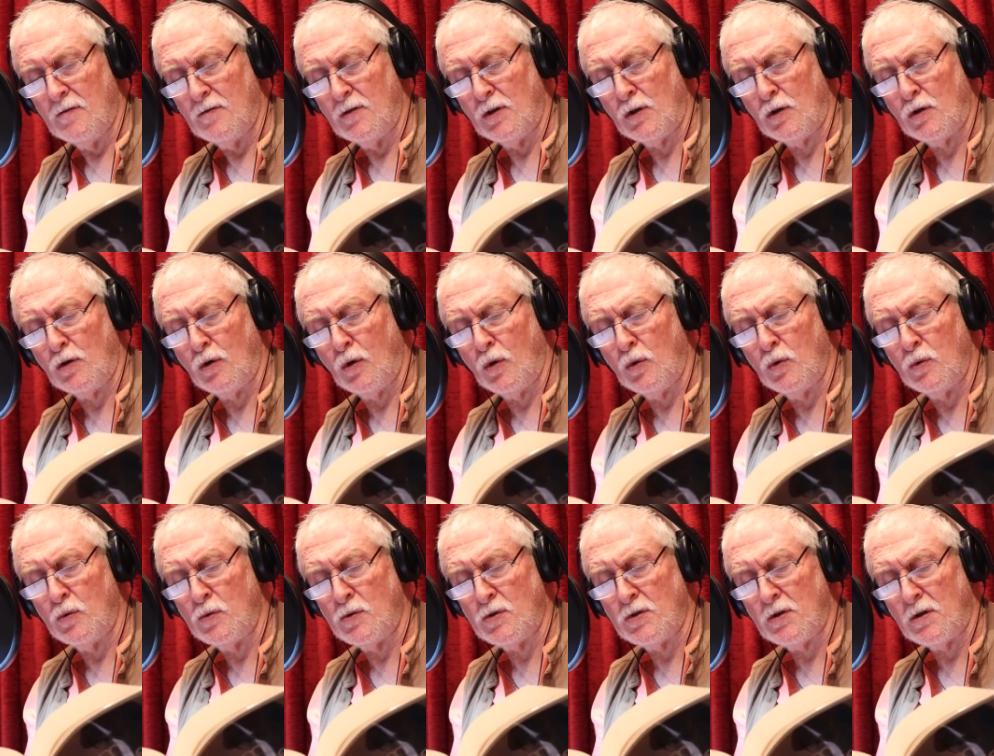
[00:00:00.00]
Their
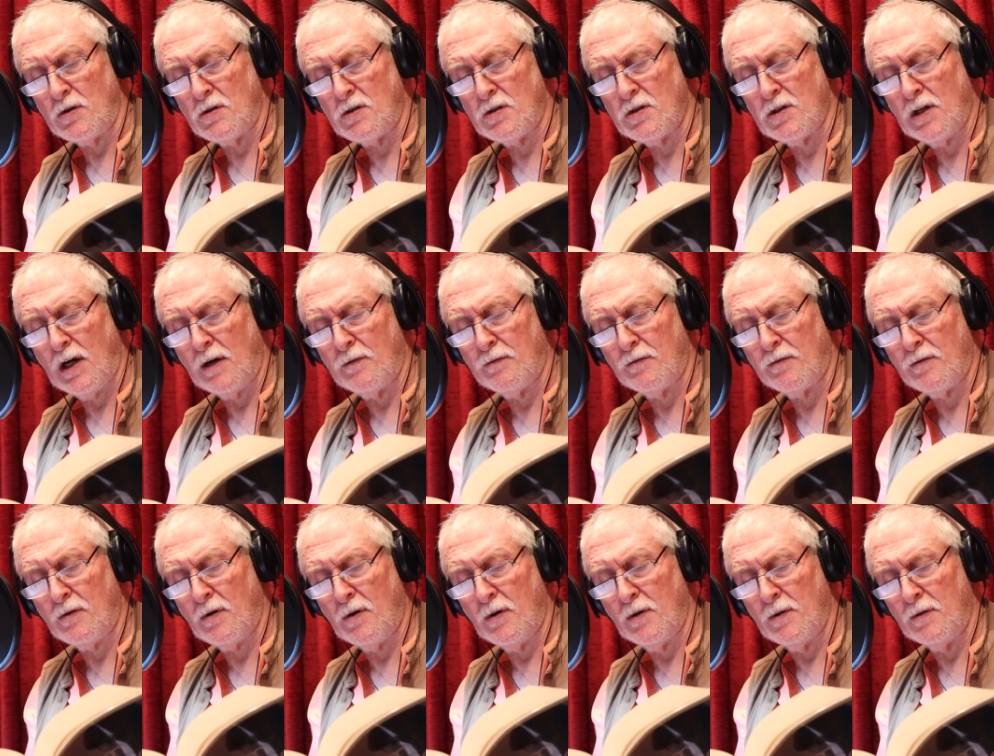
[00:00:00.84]
clothes are
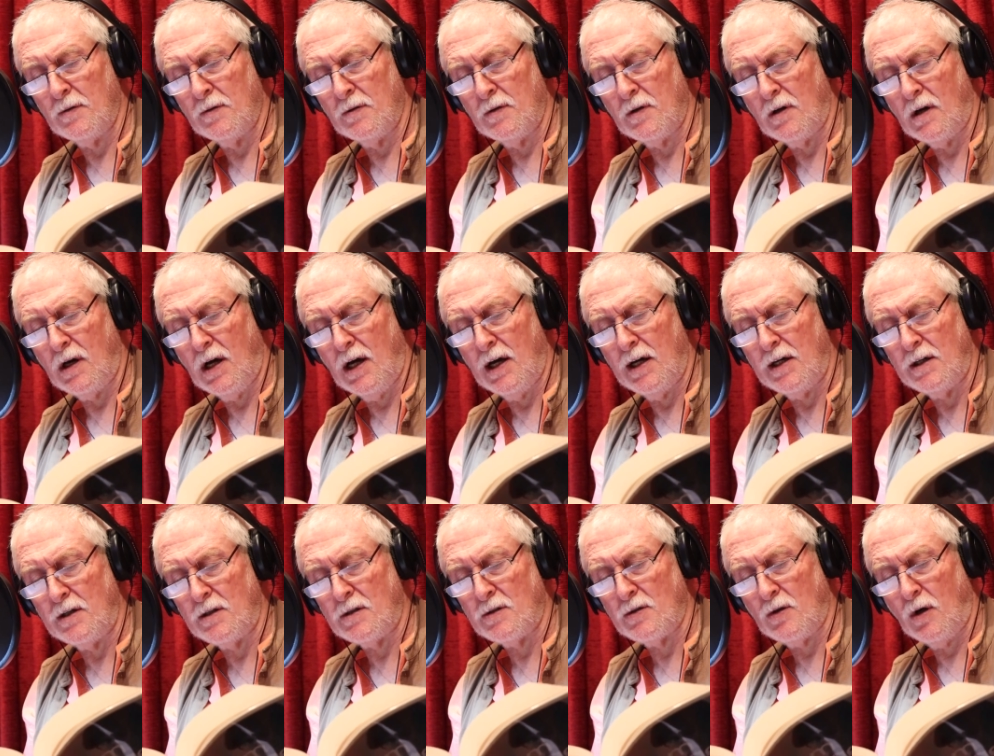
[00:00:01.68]
saffron, their
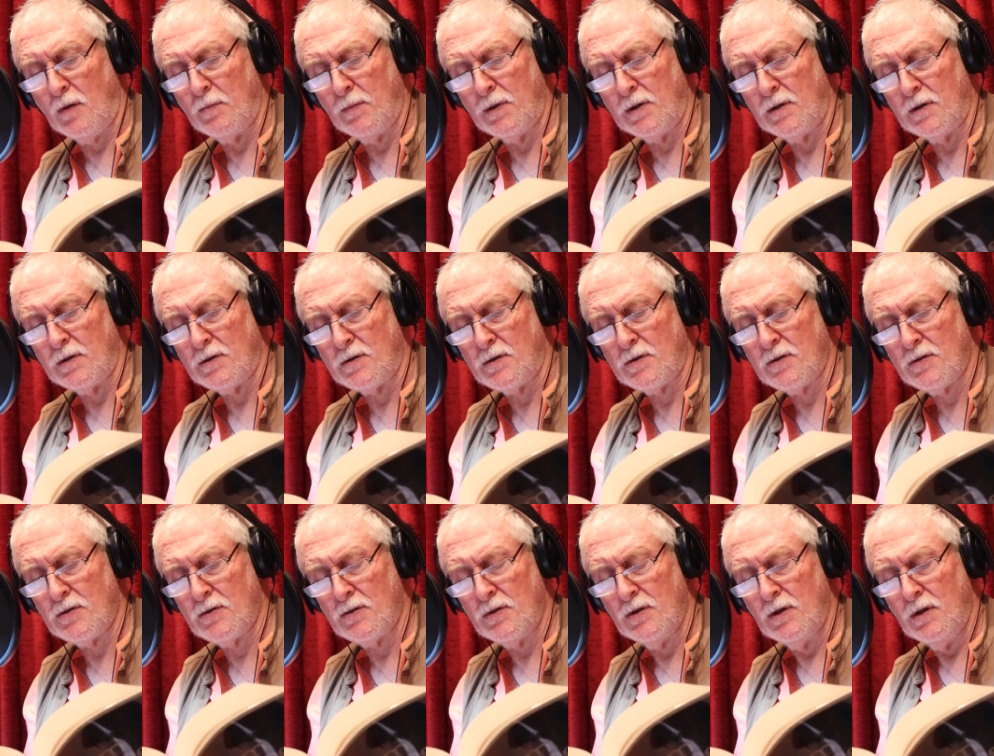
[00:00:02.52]
eyes
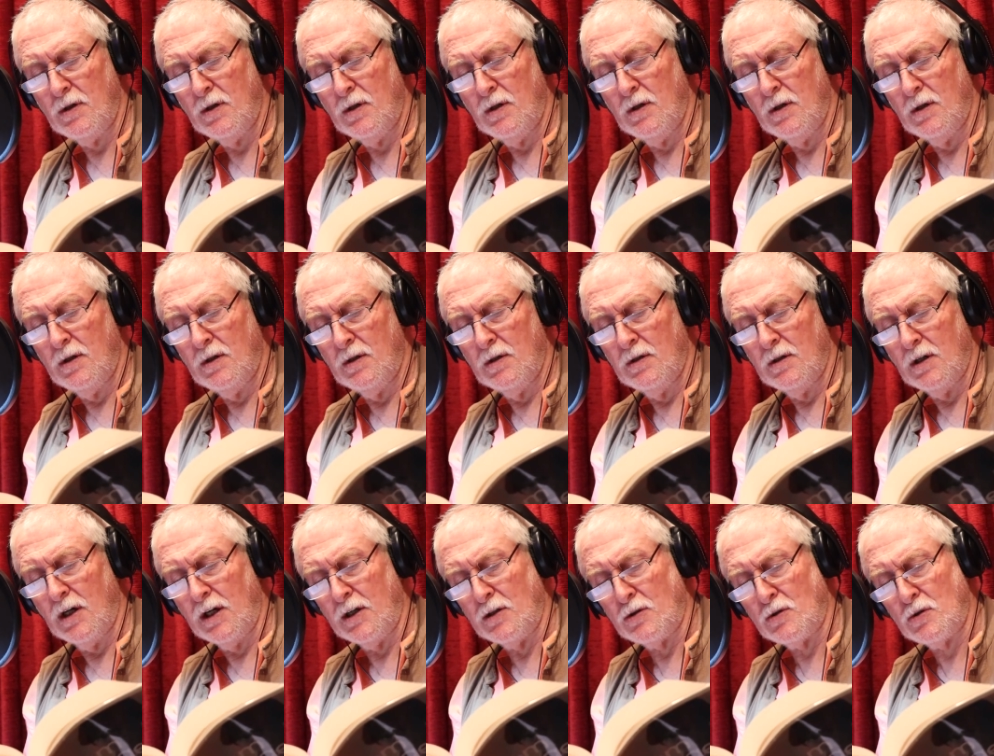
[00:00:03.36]
ominous,
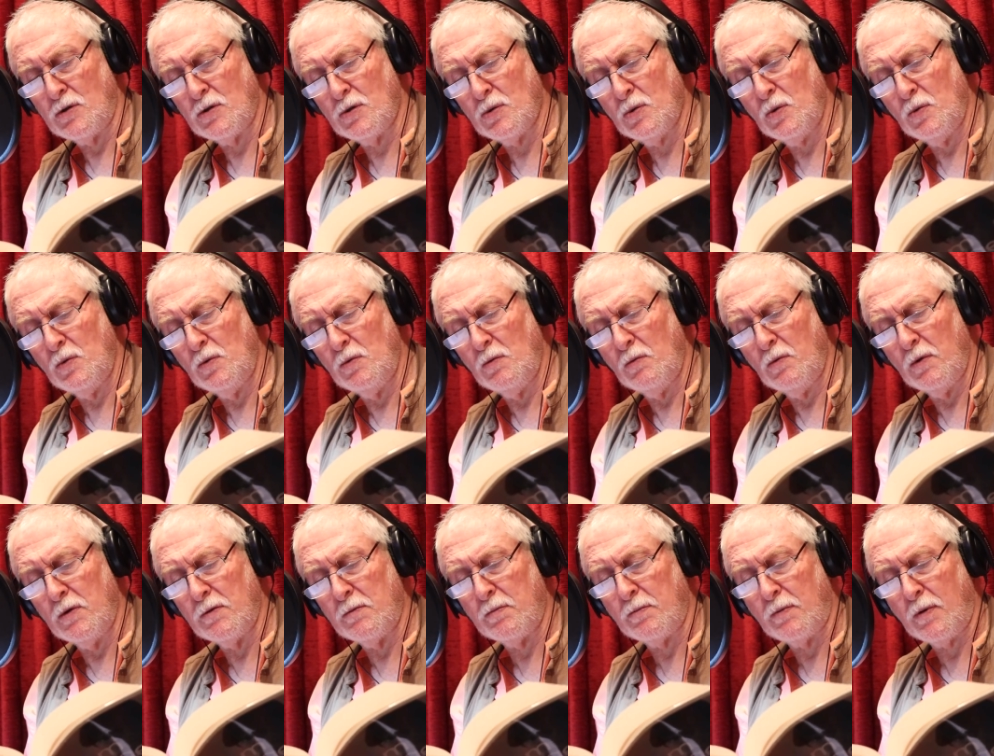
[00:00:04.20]
and soon
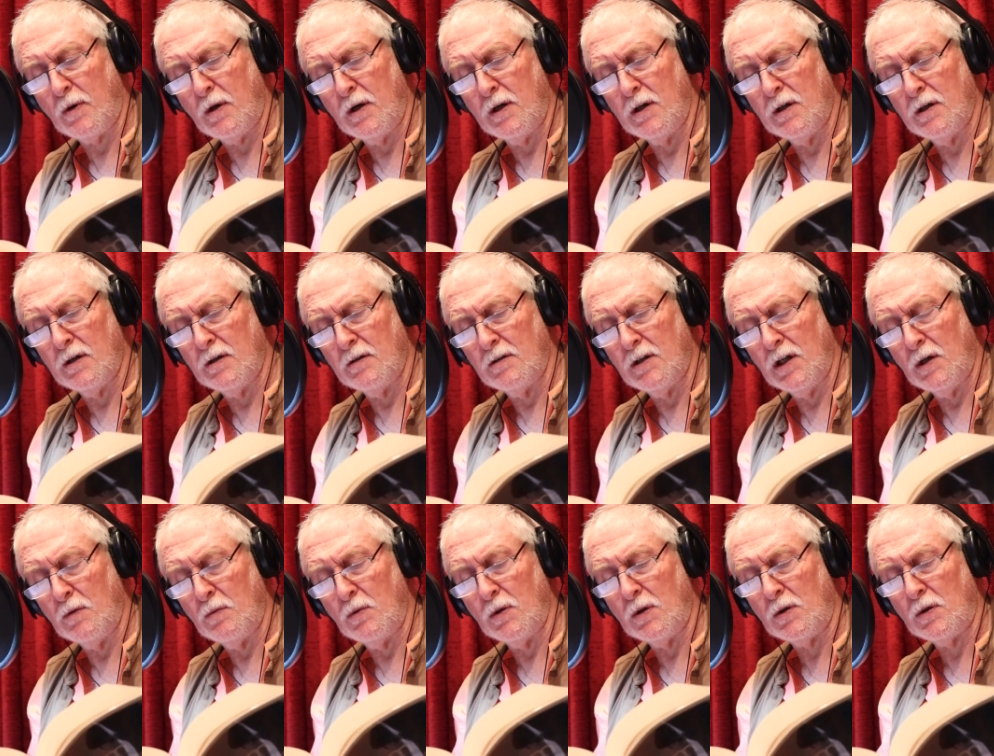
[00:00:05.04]
with prayer
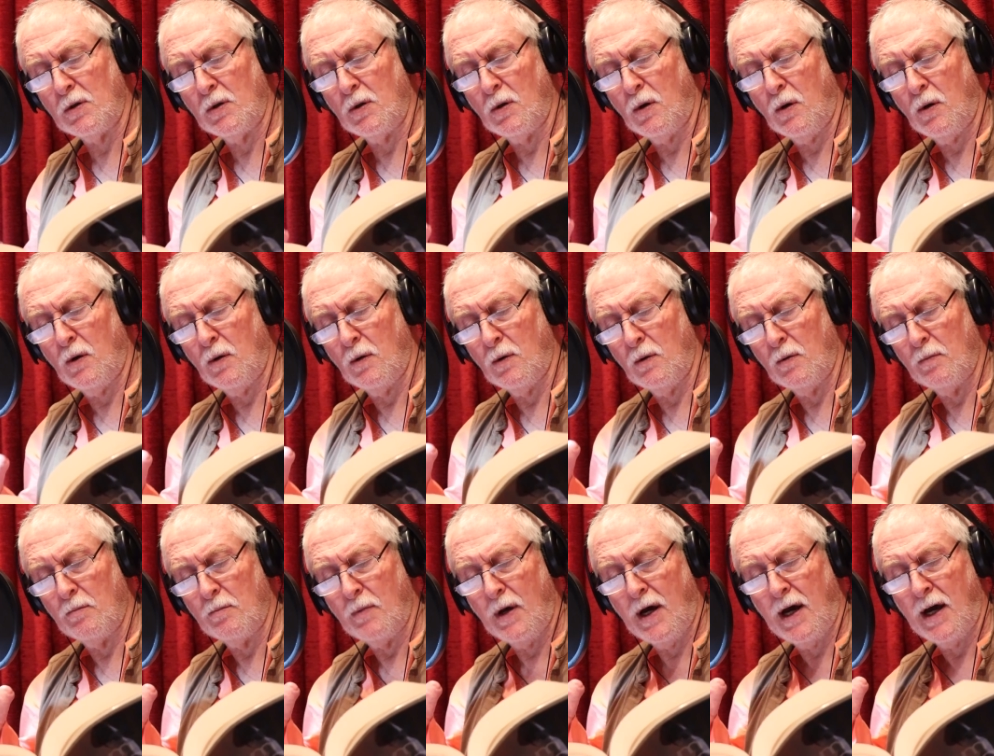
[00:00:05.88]
they will
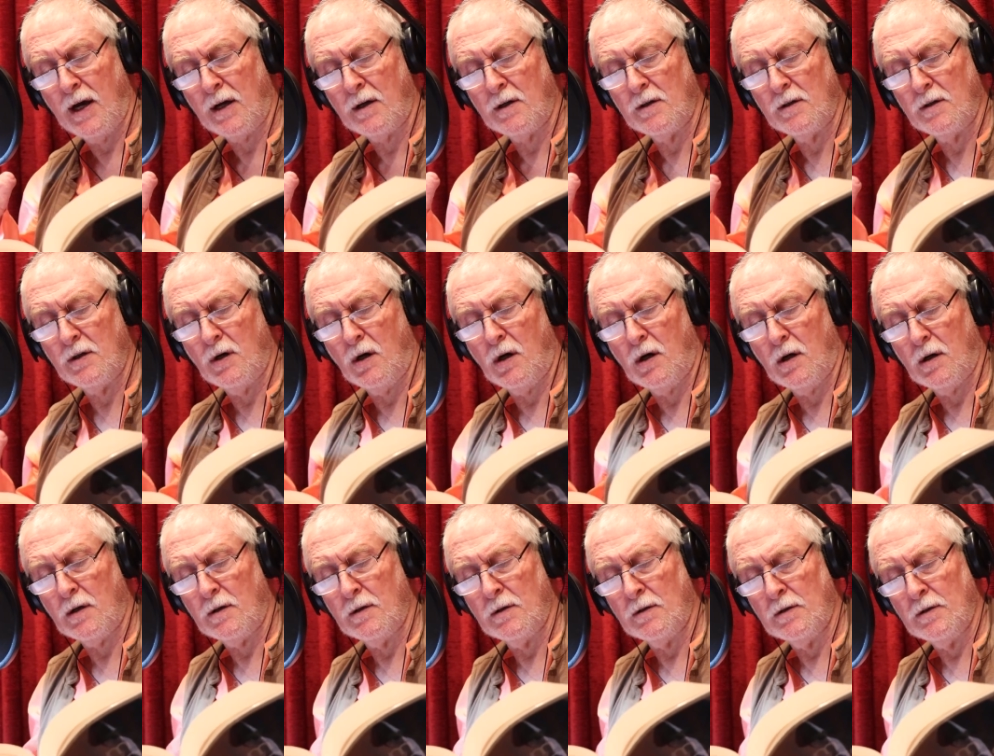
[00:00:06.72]
call back
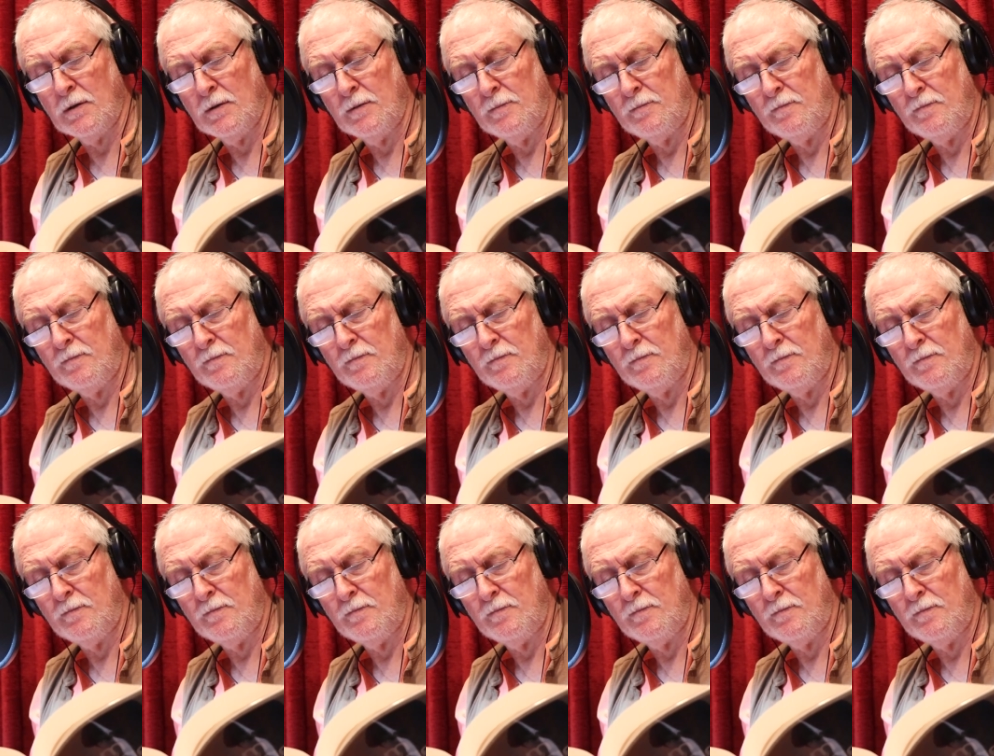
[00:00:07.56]
God.